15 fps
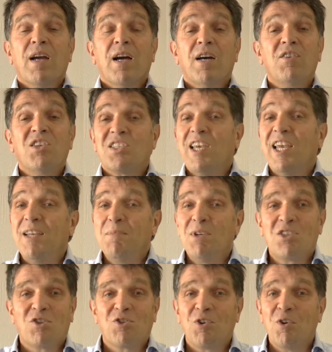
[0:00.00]
And the same
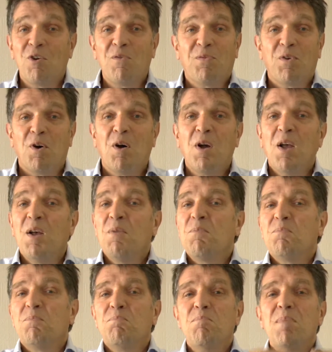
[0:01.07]
is true for
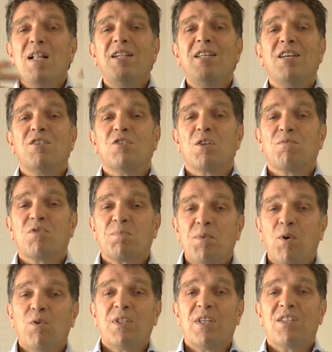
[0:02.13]
millions of
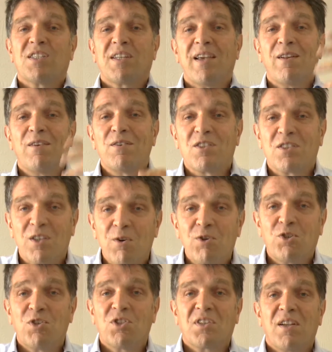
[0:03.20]
sporting skills,
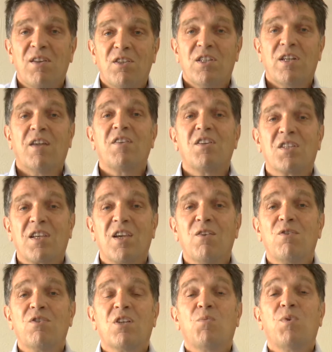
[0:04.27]
social skills, and other
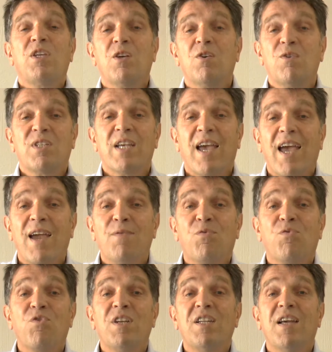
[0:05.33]
skills that we use
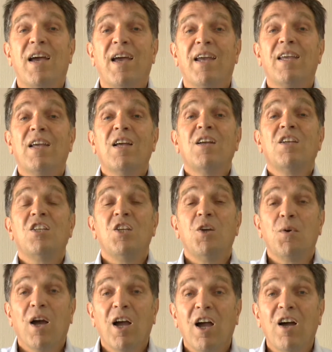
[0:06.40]
every day. And
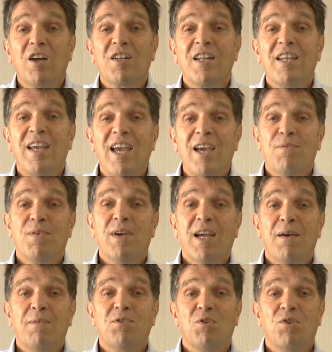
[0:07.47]
you hardly ever
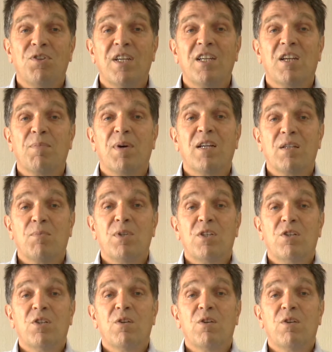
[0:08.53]
have to think about them when you